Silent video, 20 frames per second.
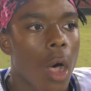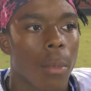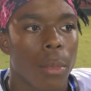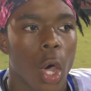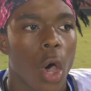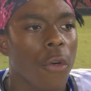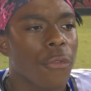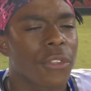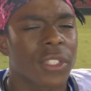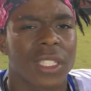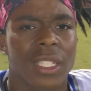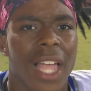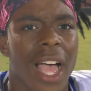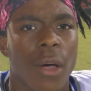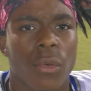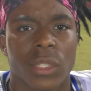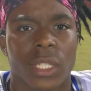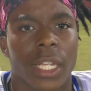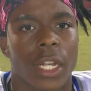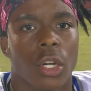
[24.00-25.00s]
The offensive
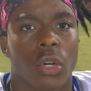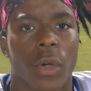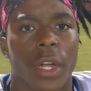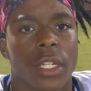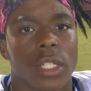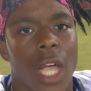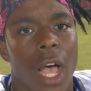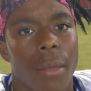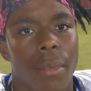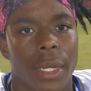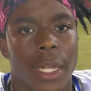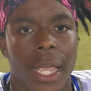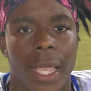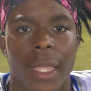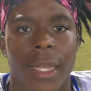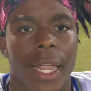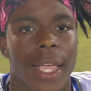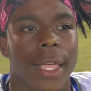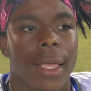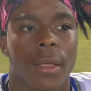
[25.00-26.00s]
line did a great job
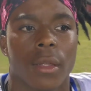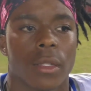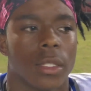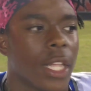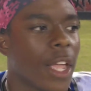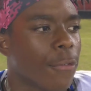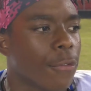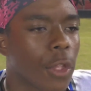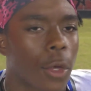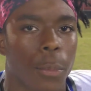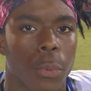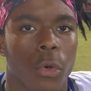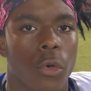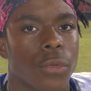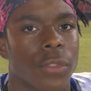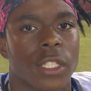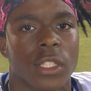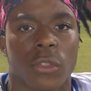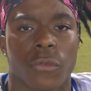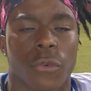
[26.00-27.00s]
today. They definitely
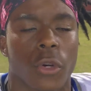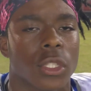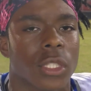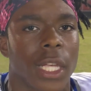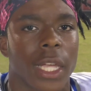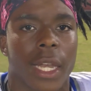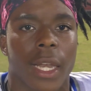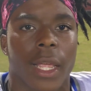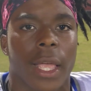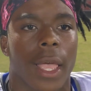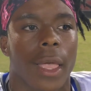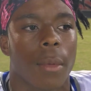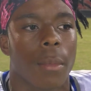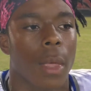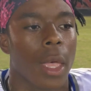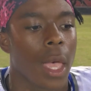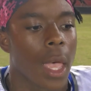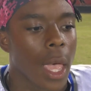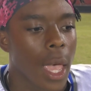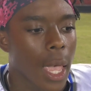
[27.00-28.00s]
improved since the first game of the
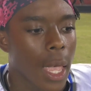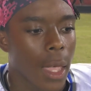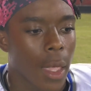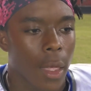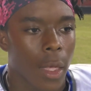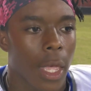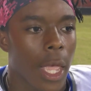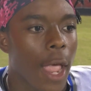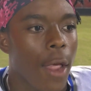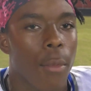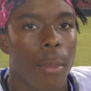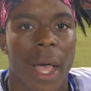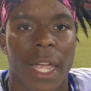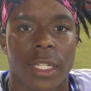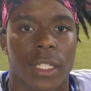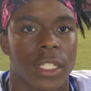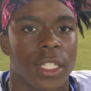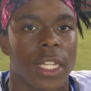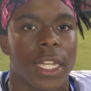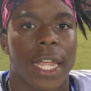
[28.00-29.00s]
game, and
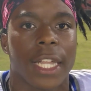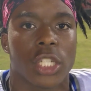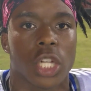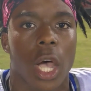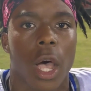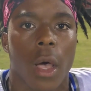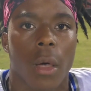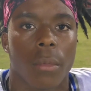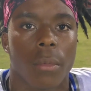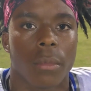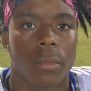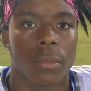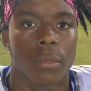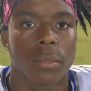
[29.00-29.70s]
everybody just did their job.